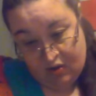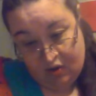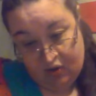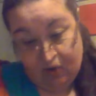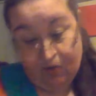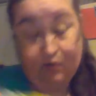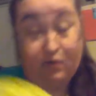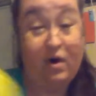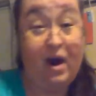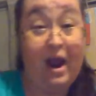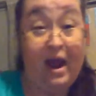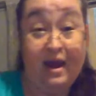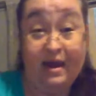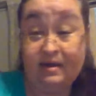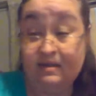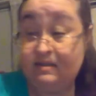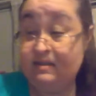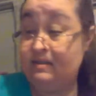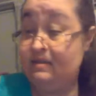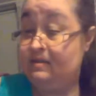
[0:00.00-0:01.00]

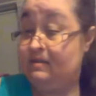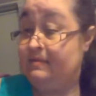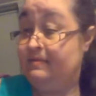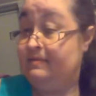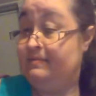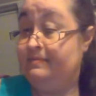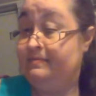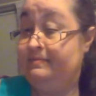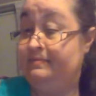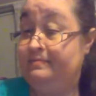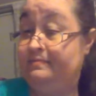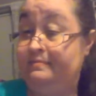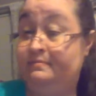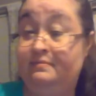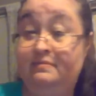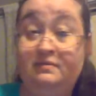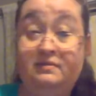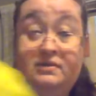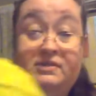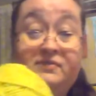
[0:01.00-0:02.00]
grass,
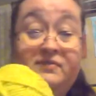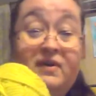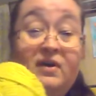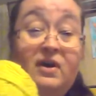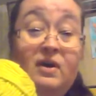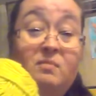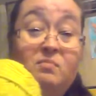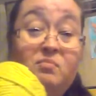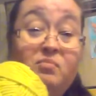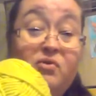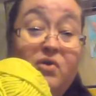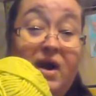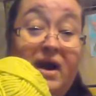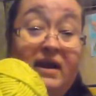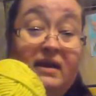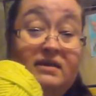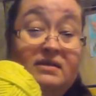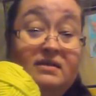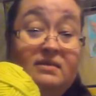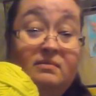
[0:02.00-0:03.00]
it's very bright
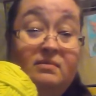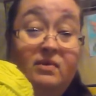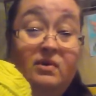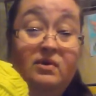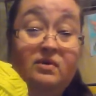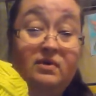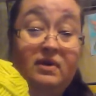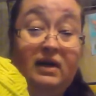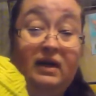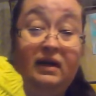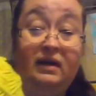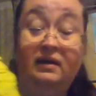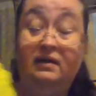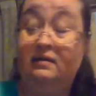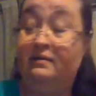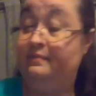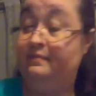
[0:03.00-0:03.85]
green.